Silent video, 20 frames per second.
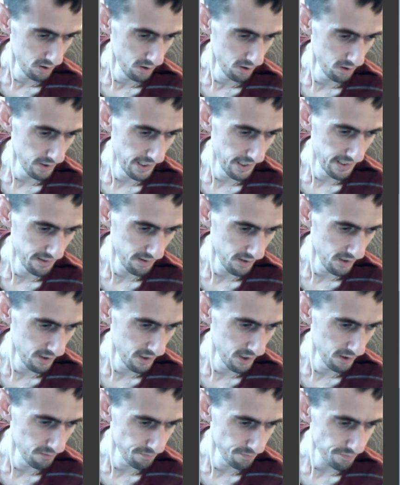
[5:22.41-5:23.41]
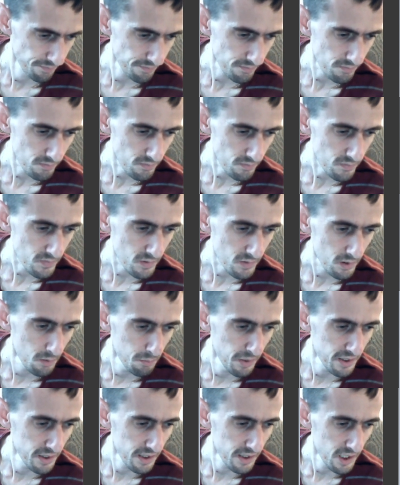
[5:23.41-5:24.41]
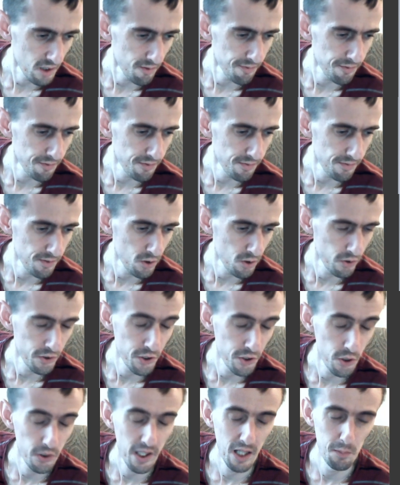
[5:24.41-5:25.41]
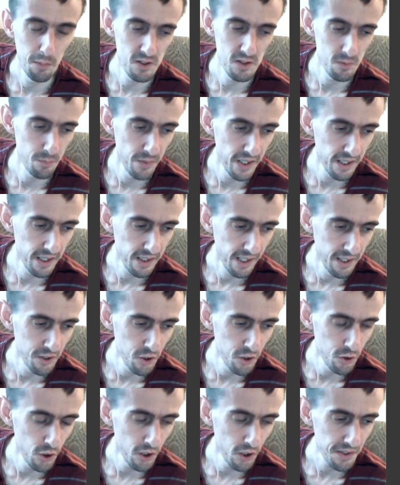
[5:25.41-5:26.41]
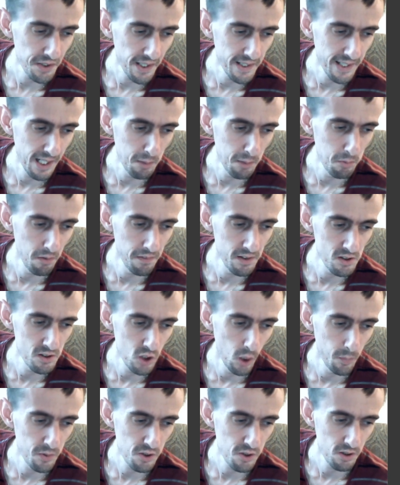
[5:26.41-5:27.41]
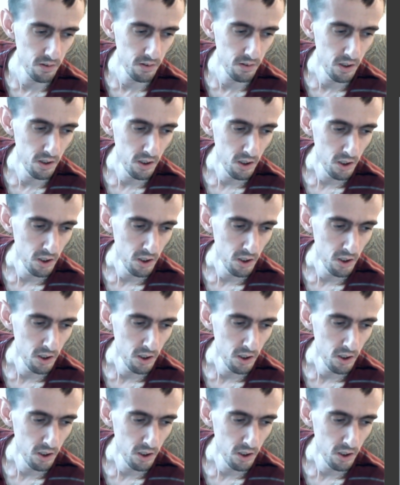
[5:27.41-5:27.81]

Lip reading: Right. But if your game is big and you don't enable this option,